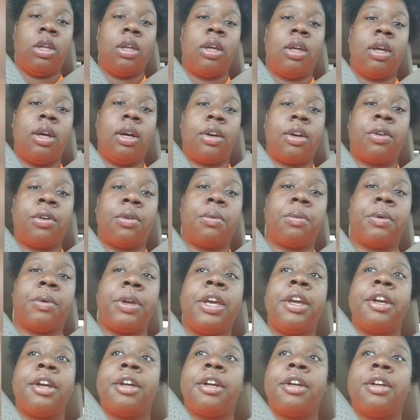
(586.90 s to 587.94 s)
a
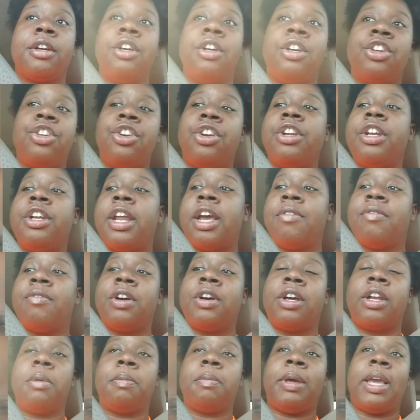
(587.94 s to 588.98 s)
career, you're never
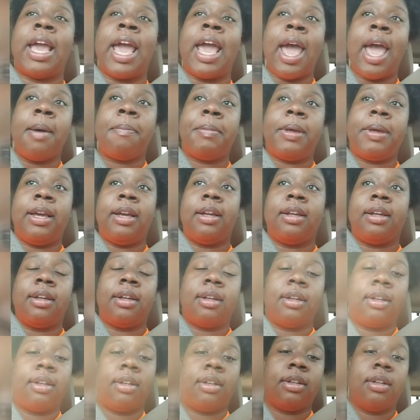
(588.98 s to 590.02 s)
going to be happy.
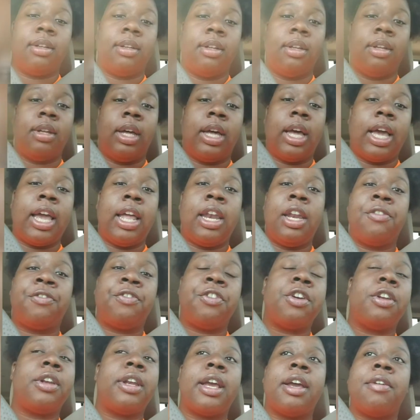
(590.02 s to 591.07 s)
And if
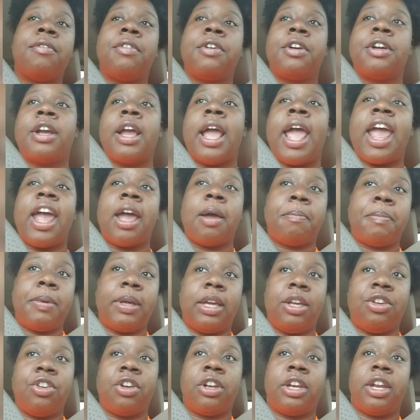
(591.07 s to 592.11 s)
you're never happy,
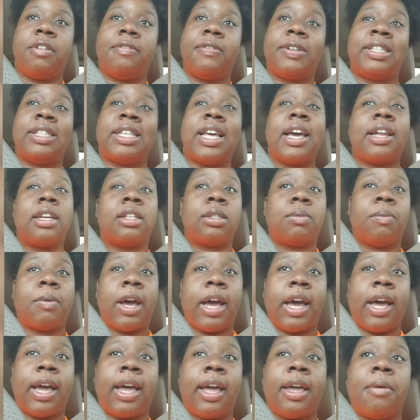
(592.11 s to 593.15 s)
you're never
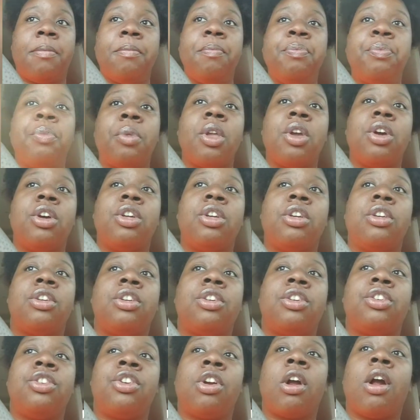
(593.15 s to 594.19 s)
satisfied,
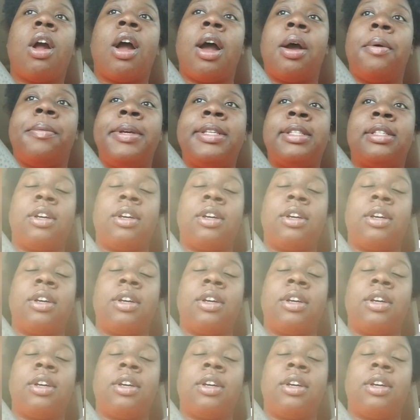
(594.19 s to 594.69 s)
you're always